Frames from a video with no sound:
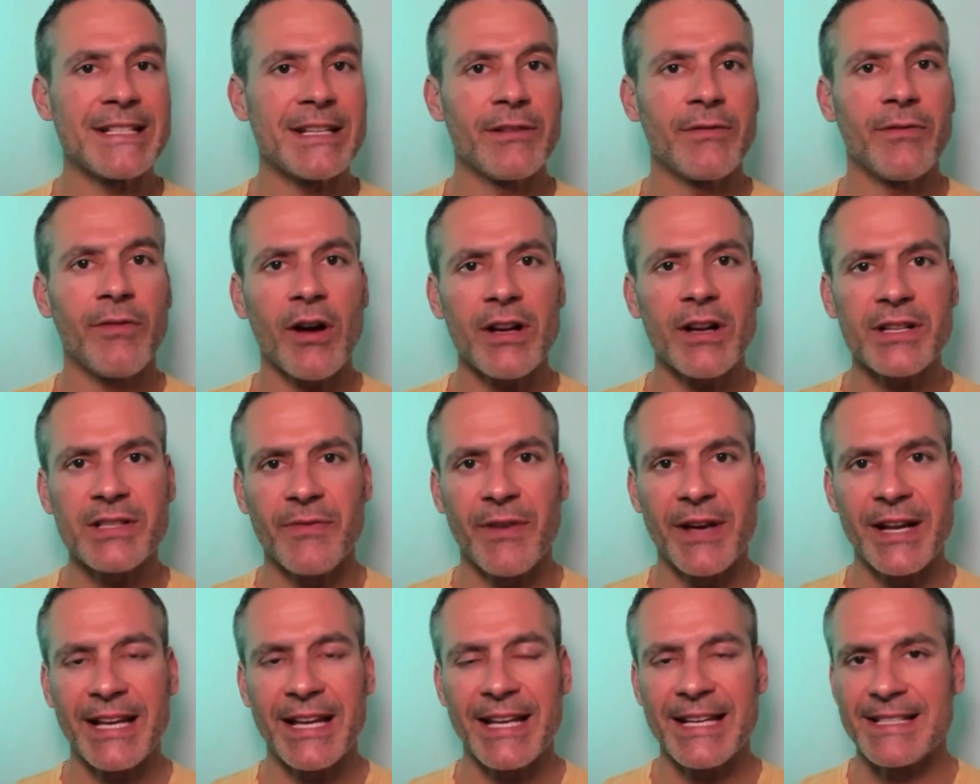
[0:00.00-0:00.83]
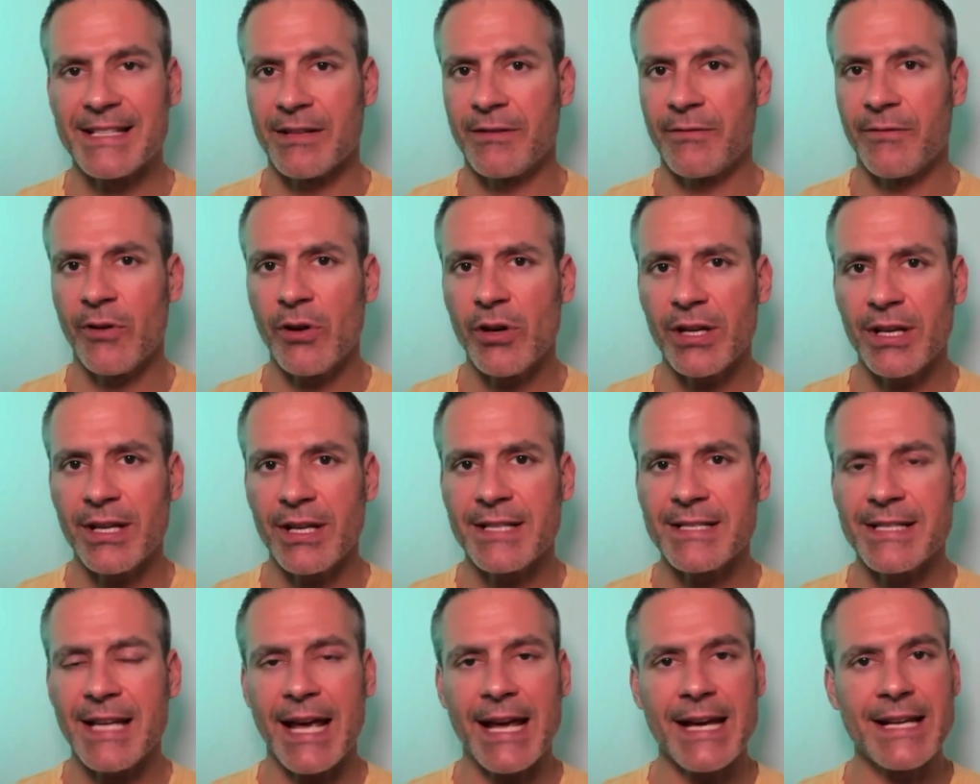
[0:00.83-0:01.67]
phosphate is converted
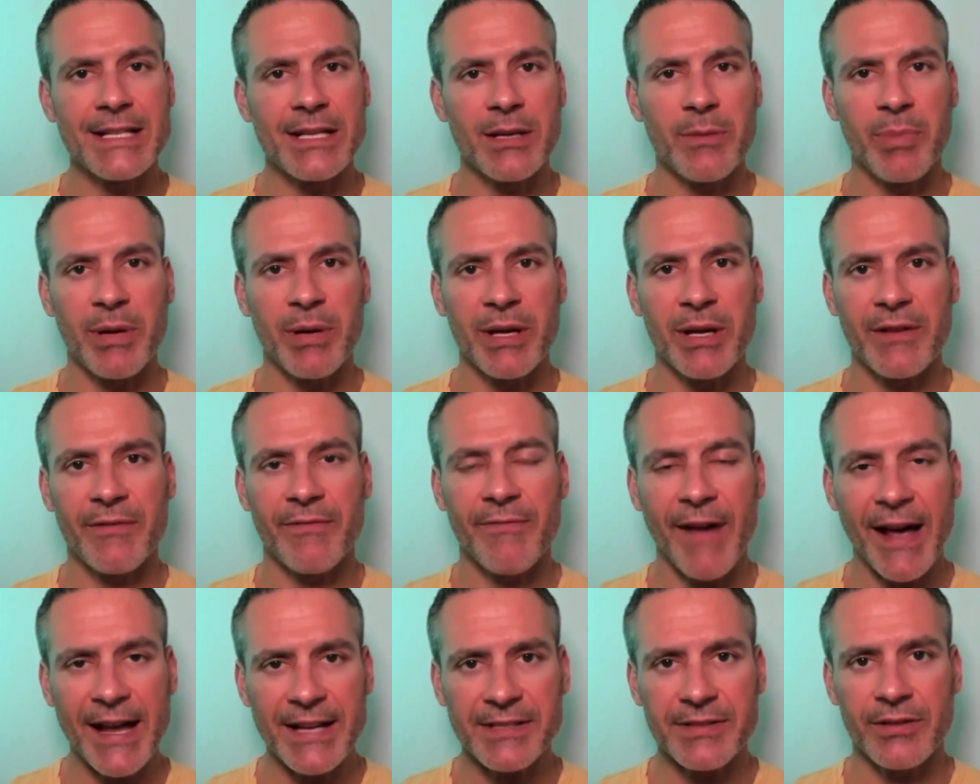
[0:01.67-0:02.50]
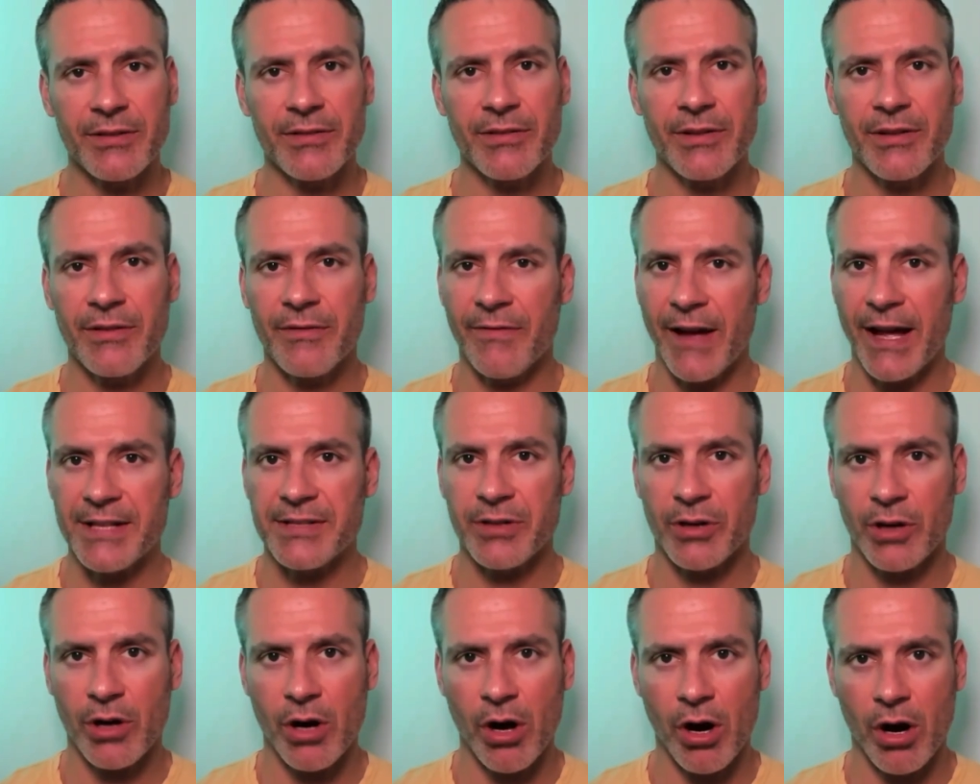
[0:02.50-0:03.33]
into ATP faster than
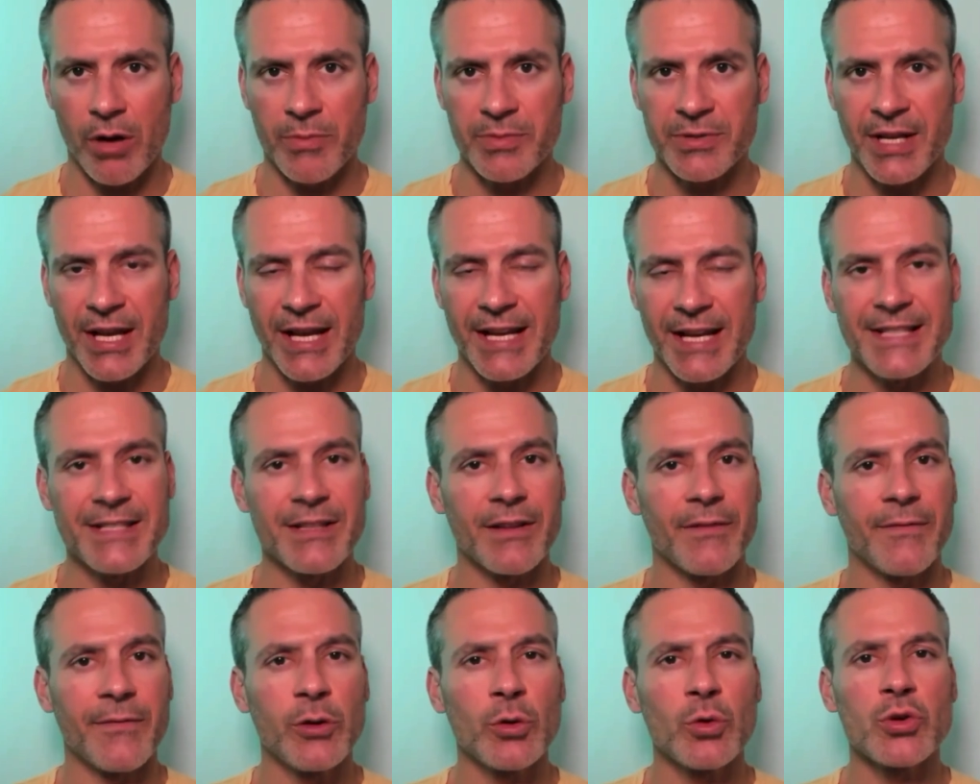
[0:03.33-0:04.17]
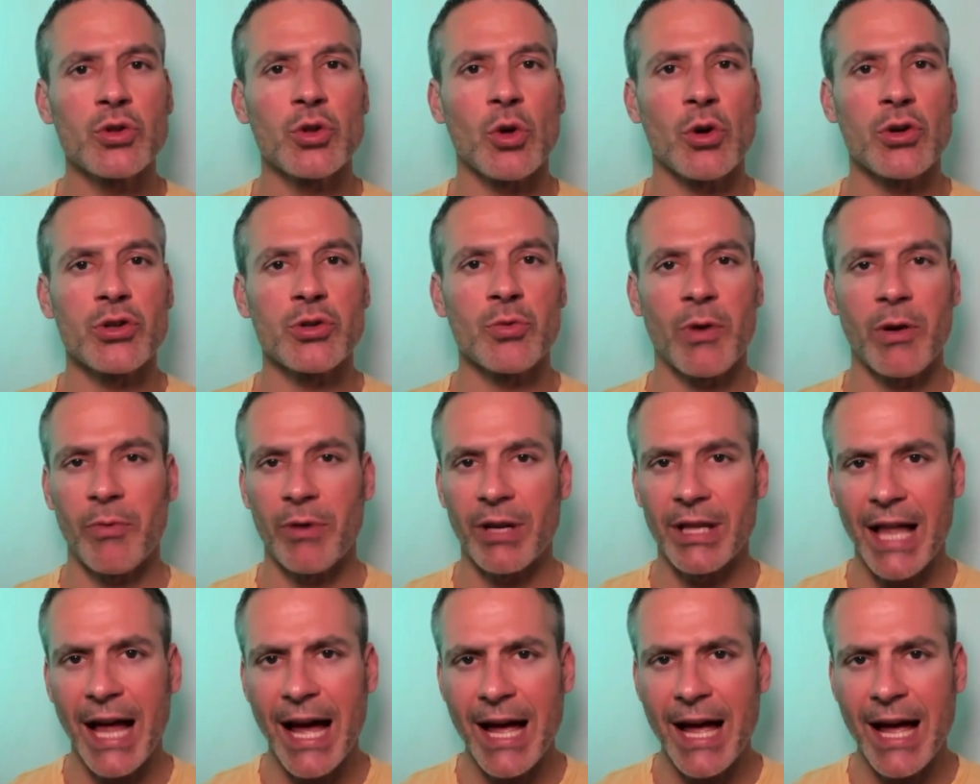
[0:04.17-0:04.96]
fats or carbs and is the fuel source we rely